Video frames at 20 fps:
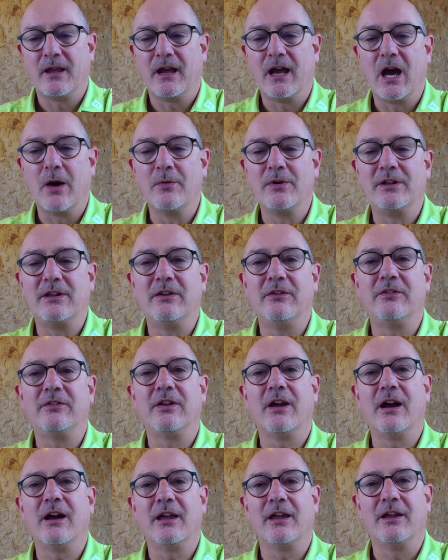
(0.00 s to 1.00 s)
Our
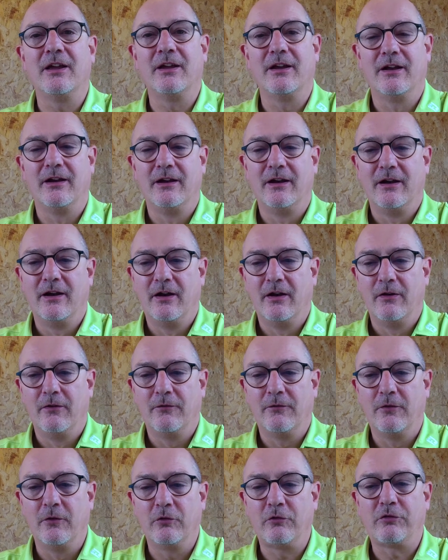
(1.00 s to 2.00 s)
desire
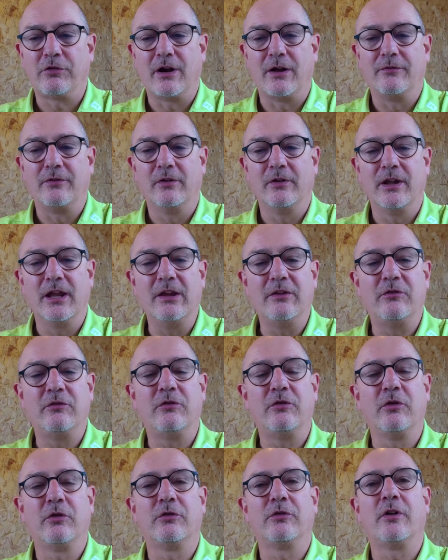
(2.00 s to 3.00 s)
for travel is
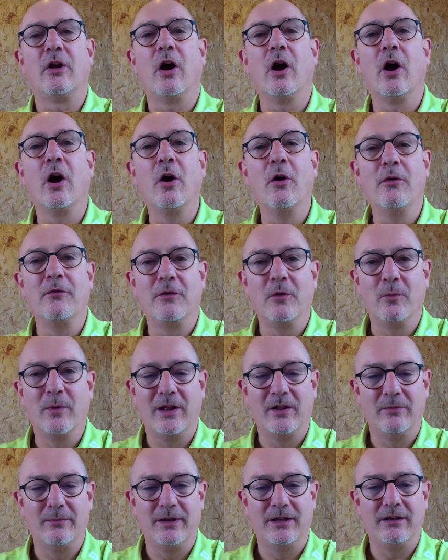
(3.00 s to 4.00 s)
just
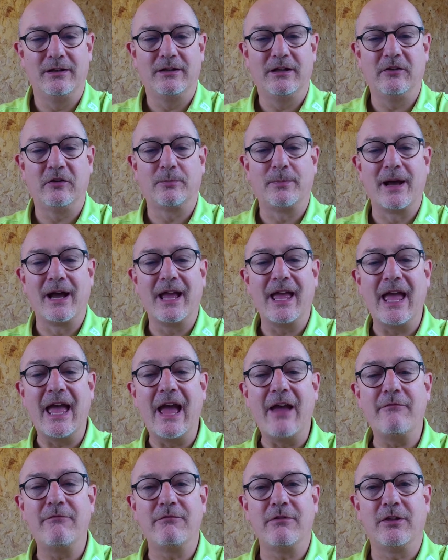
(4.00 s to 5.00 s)
overwhelming, despite
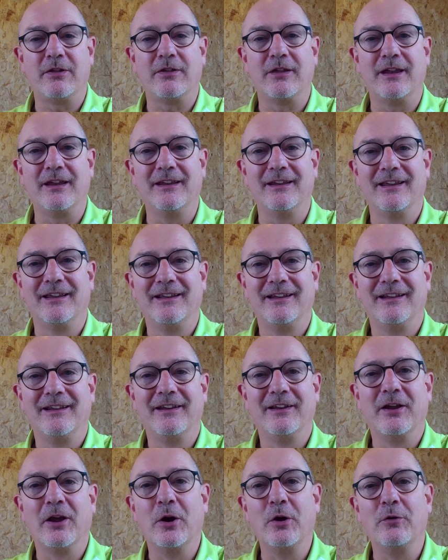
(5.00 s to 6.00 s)
everything
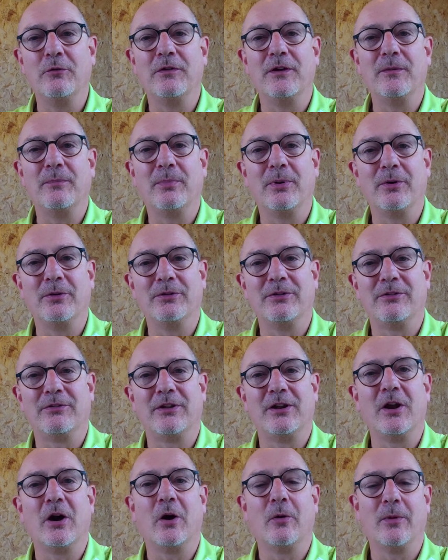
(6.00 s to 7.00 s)
COVID puts
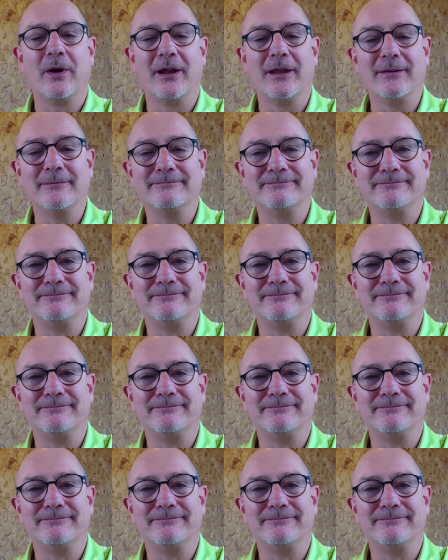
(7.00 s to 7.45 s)
in our way.